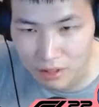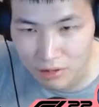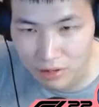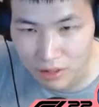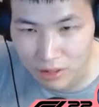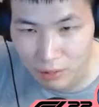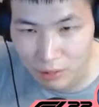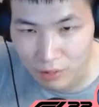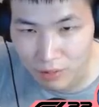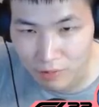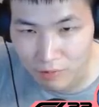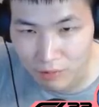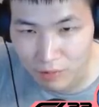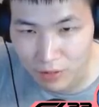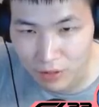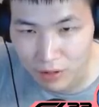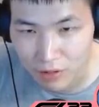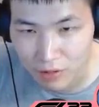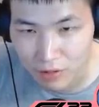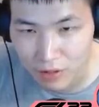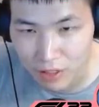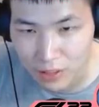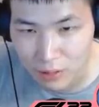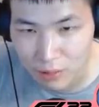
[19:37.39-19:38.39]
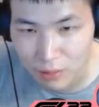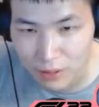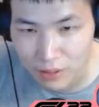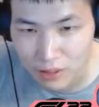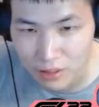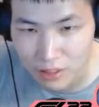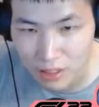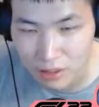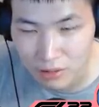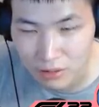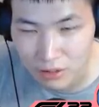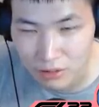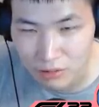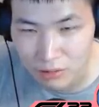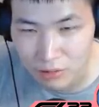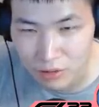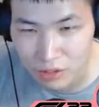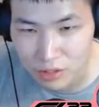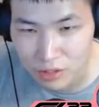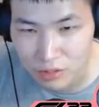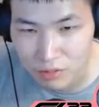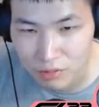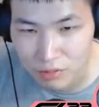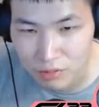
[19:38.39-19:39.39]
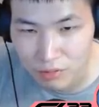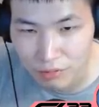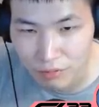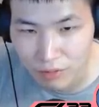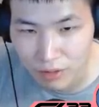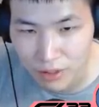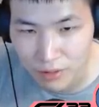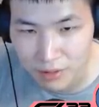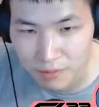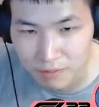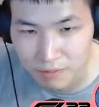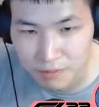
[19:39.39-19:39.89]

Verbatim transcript: and then went for their next best option, which is Daruvala.